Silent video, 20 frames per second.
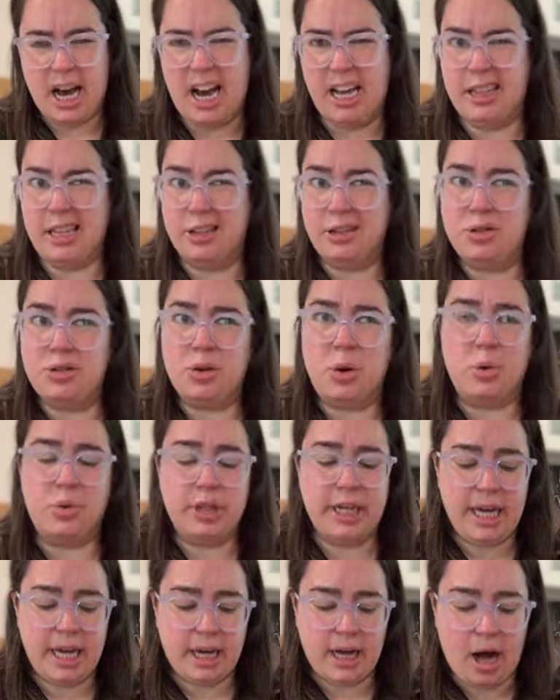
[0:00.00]
I think there's
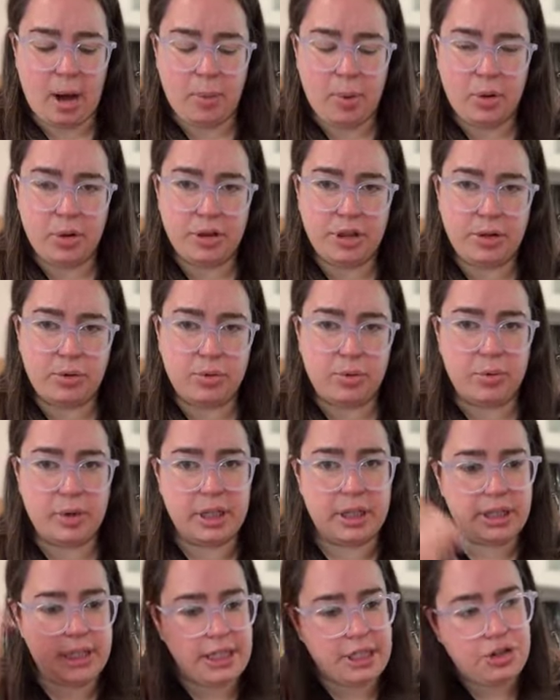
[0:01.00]
only a couple that
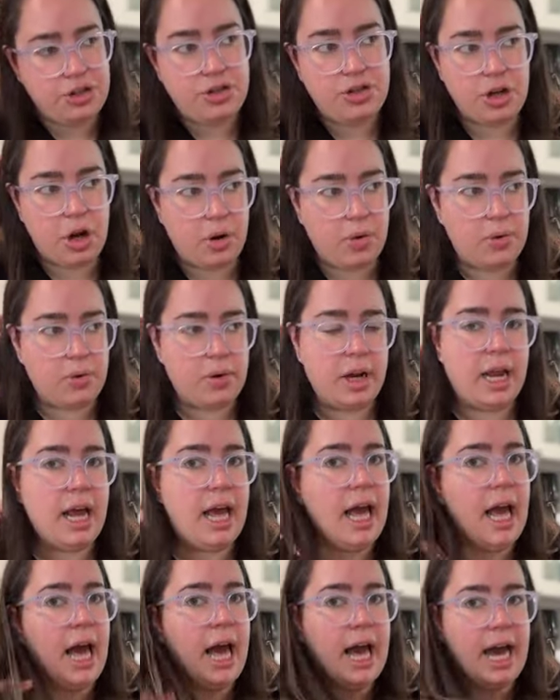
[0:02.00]
really don't
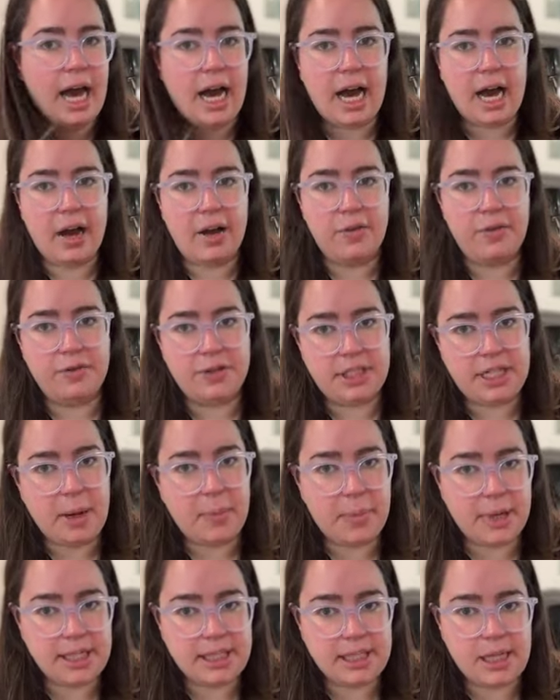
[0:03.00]
have
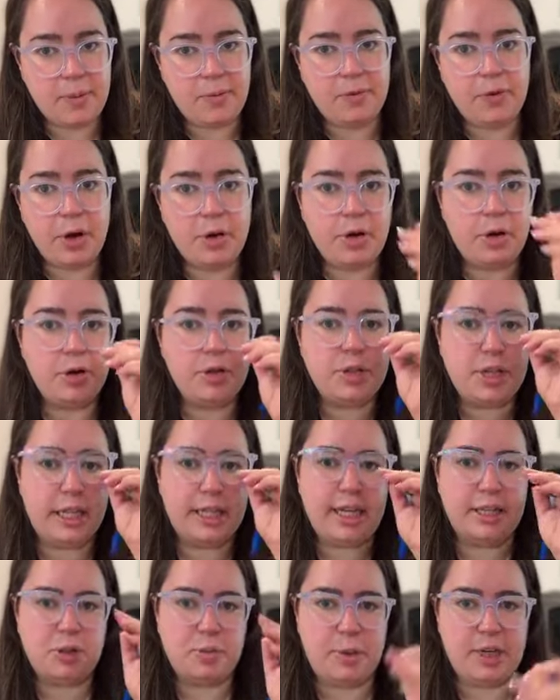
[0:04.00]
step-by-step photos,
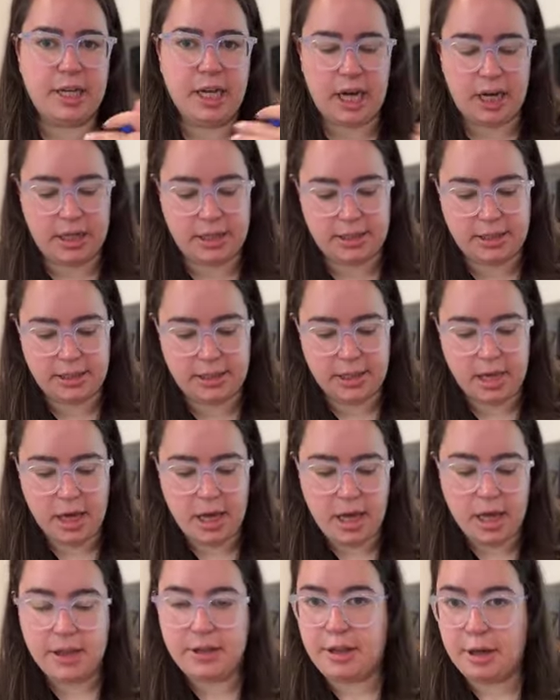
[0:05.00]
and that's because
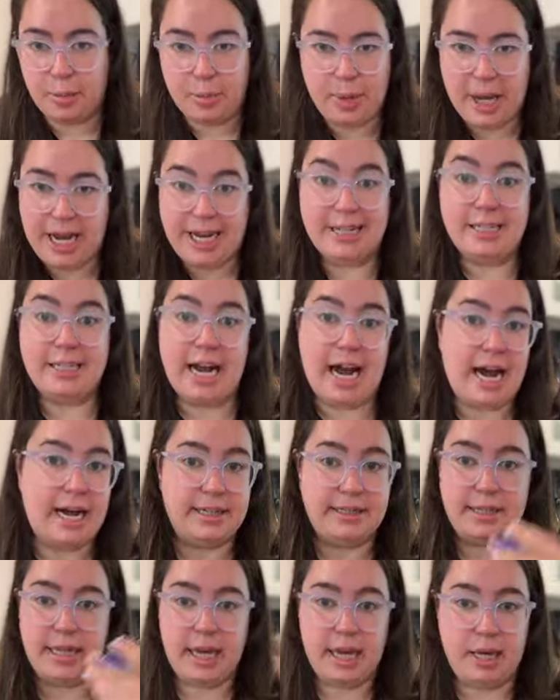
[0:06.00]
they're baked
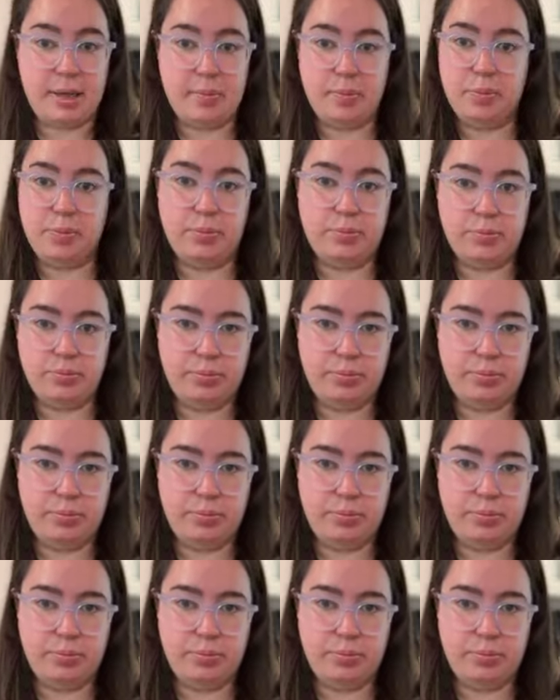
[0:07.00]
as a